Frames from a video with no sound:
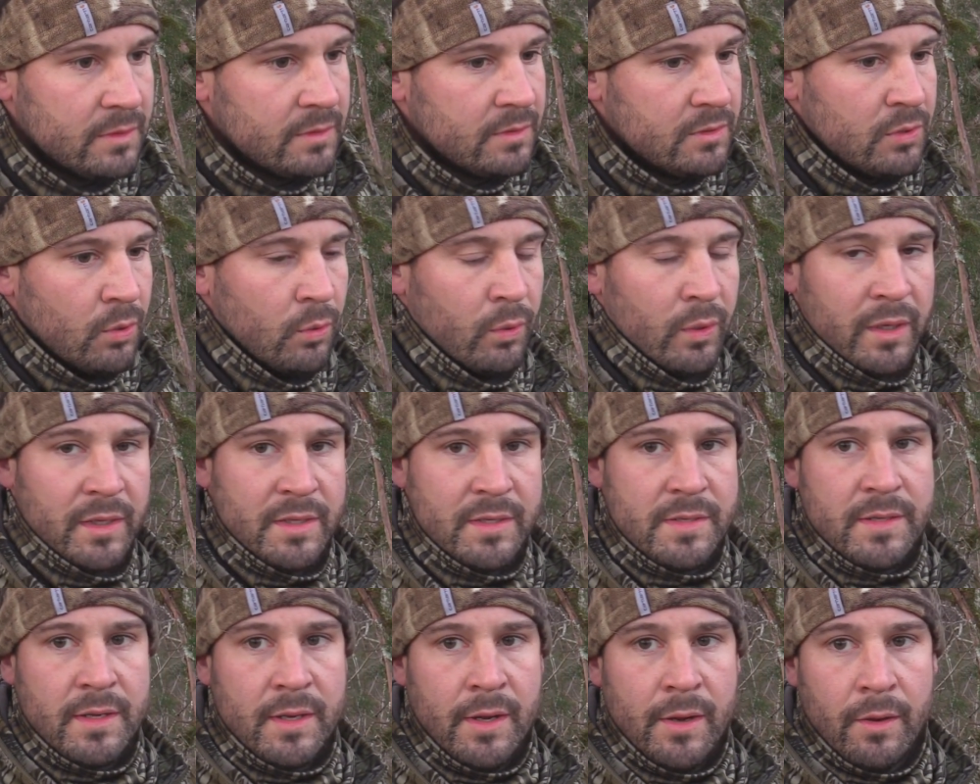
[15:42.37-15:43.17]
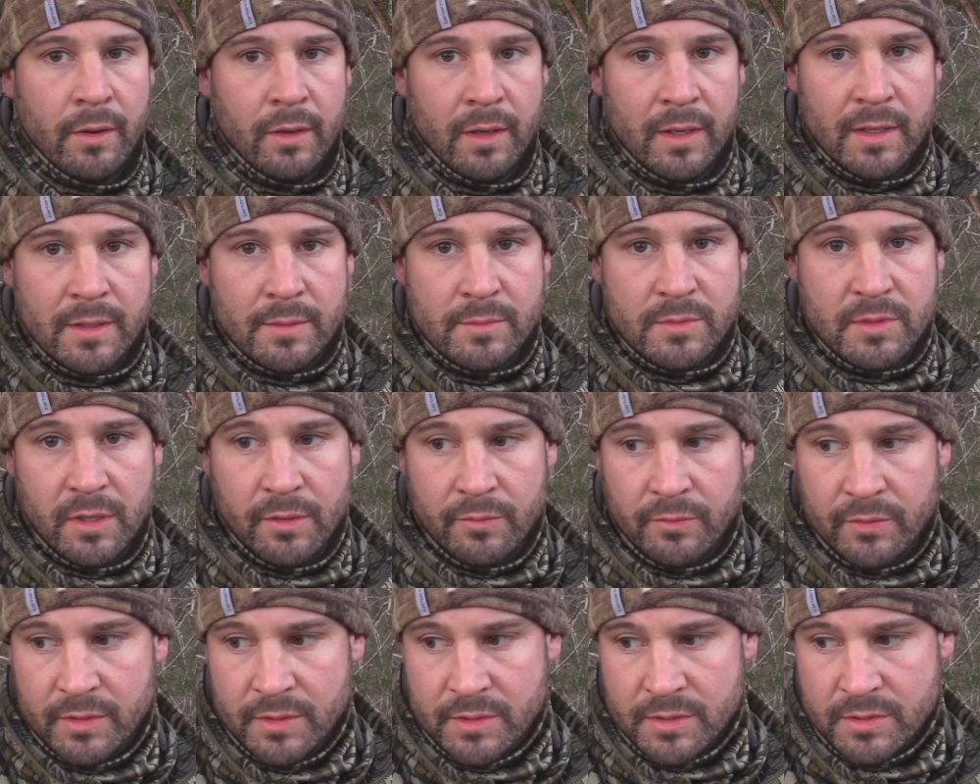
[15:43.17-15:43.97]
20 cedar limbs
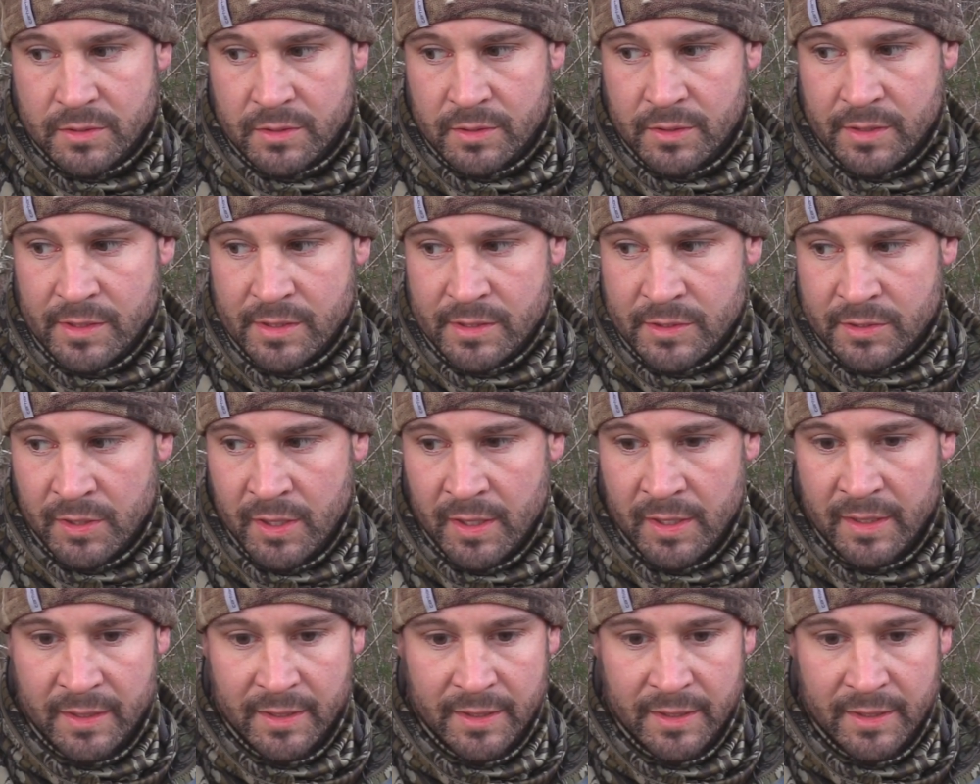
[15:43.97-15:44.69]
off this tree trying